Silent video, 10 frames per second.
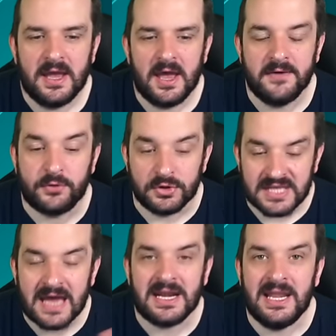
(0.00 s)
have gone
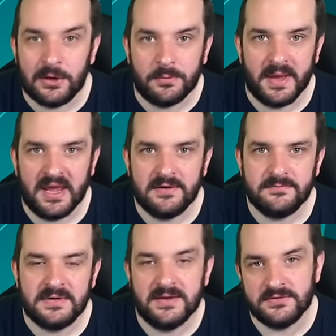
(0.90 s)
down a little bit,
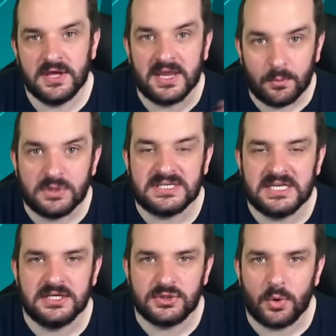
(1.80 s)
given that he wasn't
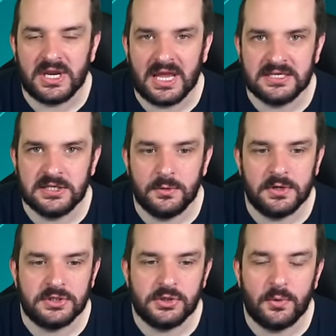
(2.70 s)
in the squad against Luton
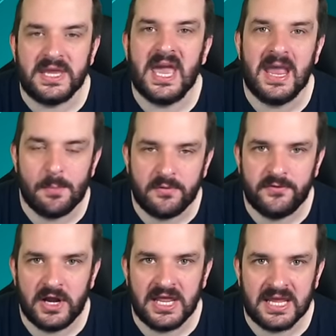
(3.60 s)
at all. He came off
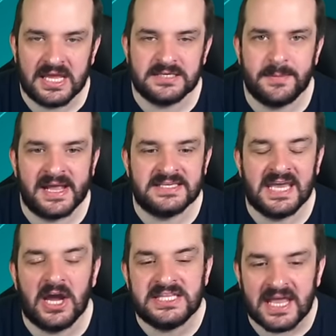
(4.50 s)
early against Man City.
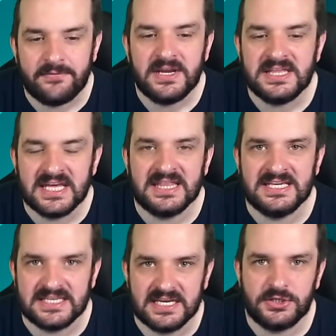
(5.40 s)
I definitely think
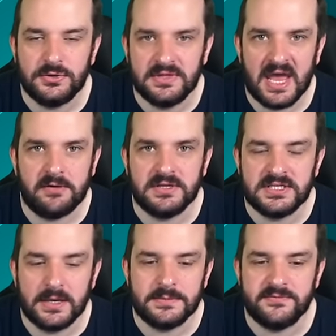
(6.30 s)
there's an issue there in
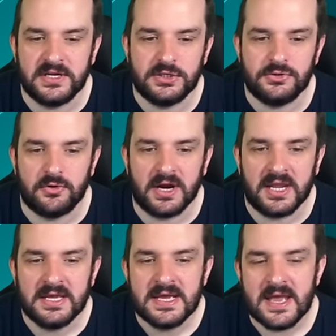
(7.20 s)
terms of
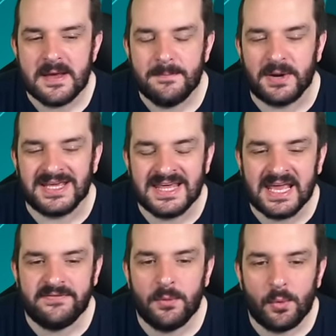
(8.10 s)
injury. But I think
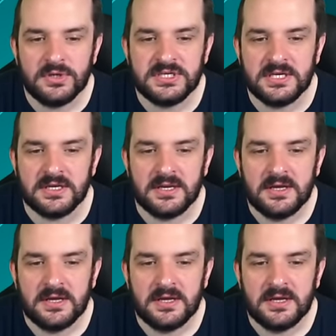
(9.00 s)
if it wasn't